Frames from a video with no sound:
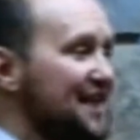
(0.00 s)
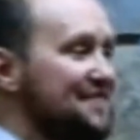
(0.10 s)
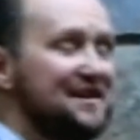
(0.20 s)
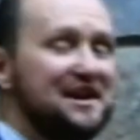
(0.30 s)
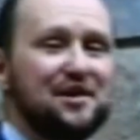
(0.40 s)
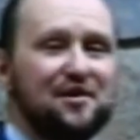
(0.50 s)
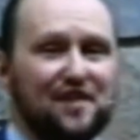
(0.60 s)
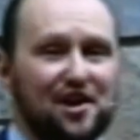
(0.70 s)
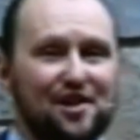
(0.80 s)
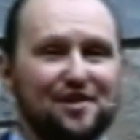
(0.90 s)
video of
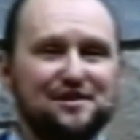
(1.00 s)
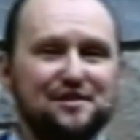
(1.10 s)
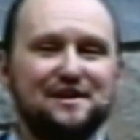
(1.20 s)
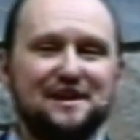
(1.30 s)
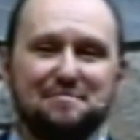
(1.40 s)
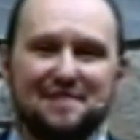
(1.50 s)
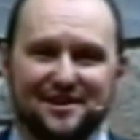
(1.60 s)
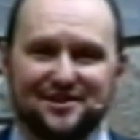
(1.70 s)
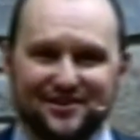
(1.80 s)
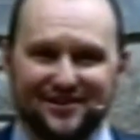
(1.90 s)
all Unity
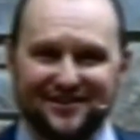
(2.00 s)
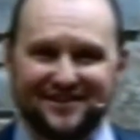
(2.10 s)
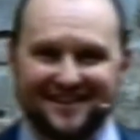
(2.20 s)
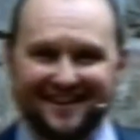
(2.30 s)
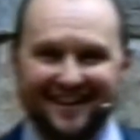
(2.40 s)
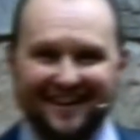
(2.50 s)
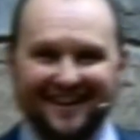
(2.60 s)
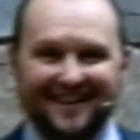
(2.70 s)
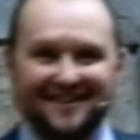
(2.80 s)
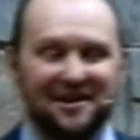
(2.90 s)
ministers
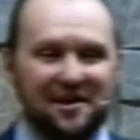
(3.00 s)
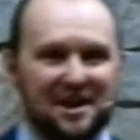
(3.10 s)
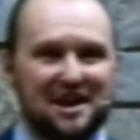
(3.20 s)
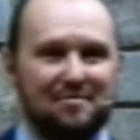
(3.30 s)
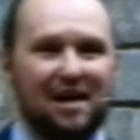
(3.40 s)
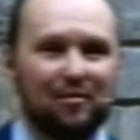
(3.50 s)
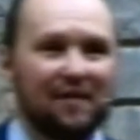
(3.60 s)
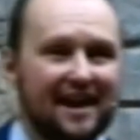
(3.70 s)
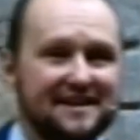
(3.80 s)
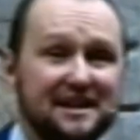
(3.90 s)
talking about
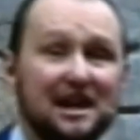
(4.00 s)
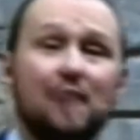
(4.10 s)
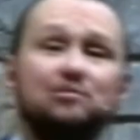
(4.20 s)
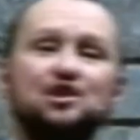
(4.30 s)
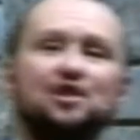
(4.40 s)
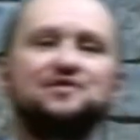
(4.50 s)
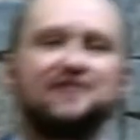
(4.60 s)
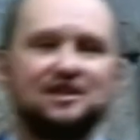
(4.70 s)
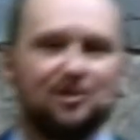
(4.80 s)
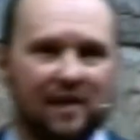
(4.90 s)
rising up,
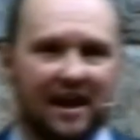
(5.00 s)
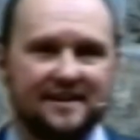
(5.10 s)
choosing to rise